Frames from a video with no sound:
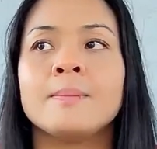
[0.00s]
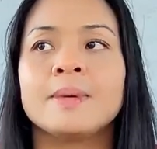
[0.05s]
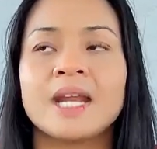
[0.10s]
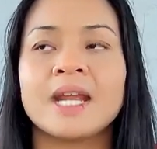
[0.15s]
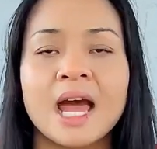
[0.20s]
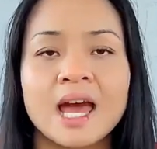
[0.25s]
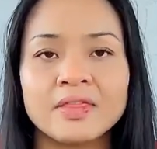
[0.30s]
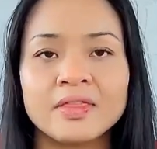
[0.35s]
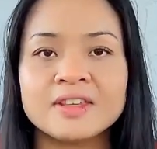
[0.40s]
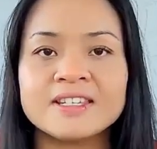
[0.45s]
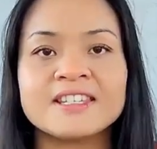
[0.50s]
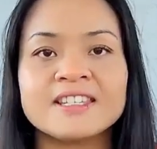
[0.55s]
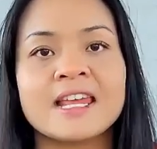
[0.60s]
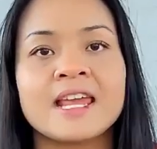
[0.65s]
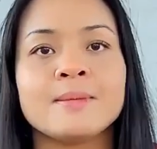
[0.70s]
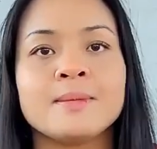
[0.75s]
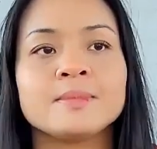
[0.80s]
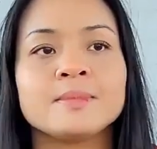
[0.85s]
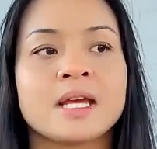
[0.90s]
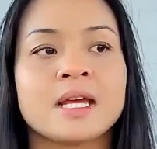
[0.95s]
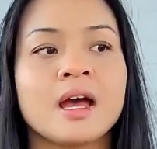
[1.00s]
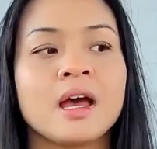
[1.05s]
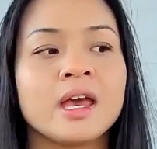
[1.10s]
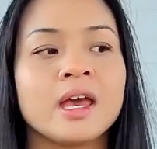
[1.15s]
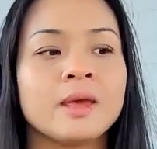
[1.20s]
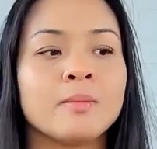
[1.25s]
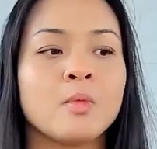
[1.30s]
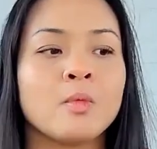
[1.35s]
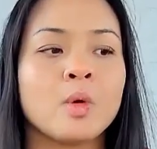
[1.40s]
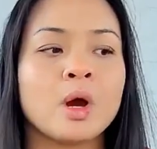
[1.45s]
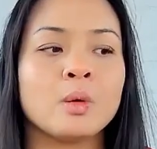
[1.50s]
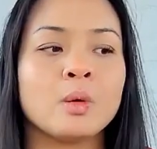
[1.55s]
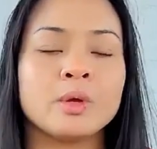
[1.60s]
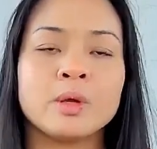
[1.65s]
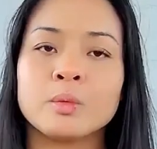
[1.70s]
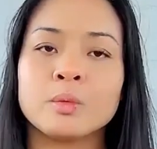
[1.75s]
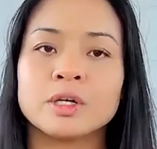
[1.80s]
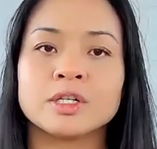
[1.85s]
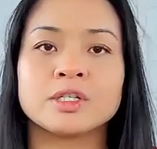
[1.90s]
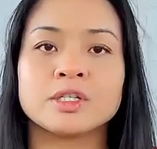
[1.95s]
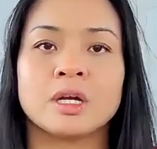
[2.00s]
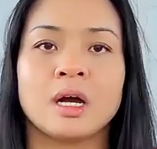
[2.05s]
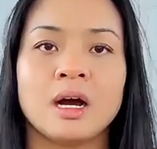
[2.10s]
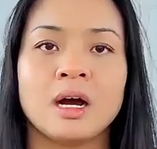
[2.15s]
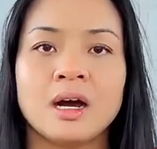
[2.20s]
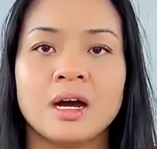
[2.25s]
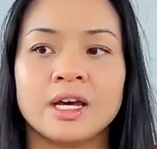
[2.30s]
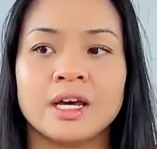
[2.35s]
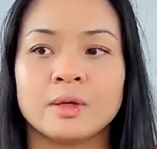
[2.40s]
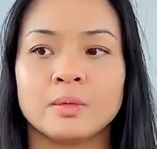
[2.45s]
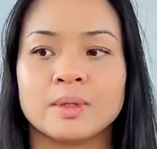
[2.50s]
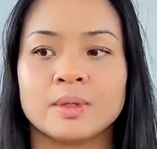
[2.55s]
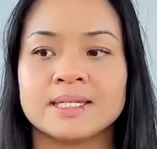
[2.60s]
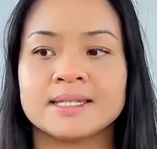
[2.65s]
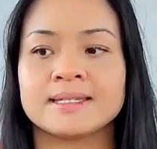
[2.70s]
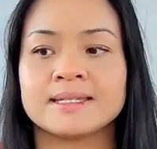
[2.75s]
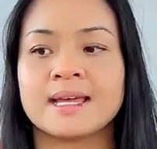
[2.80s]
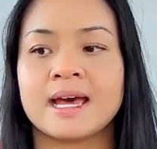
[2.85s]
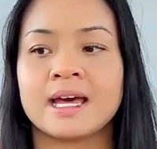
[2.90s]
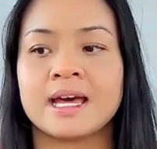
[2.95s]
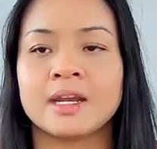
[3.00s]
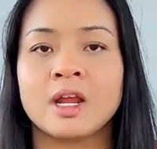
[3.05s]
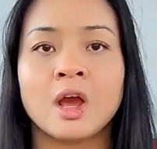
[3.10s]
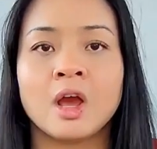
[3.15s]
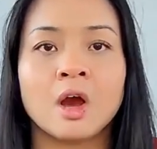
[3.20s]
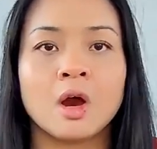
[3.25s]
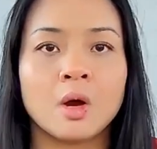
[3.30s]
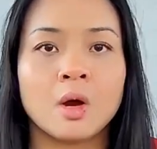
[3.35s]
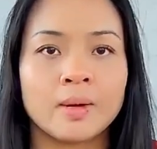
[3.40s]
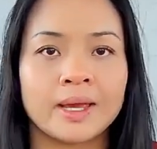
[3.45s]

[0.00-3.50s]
But at the same time, what we were taught was that,